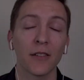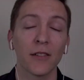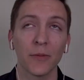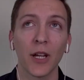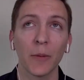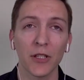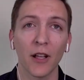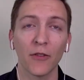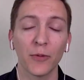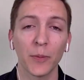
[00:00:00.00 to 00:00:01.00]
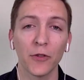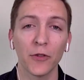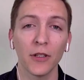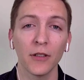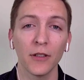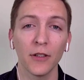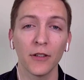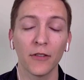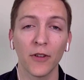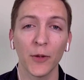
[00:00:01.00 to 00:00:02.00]
Some shameless self-promotion.
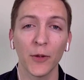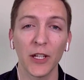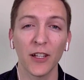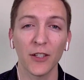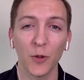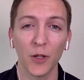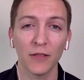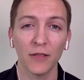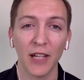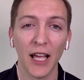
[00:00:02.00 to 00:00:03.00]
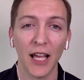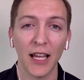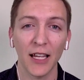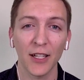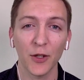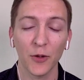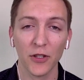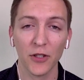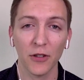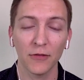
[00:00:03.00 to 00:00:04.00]
You can follow me on Twitter at Andy
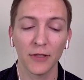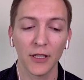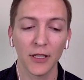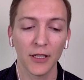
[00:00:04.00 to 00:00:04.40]
Orsow,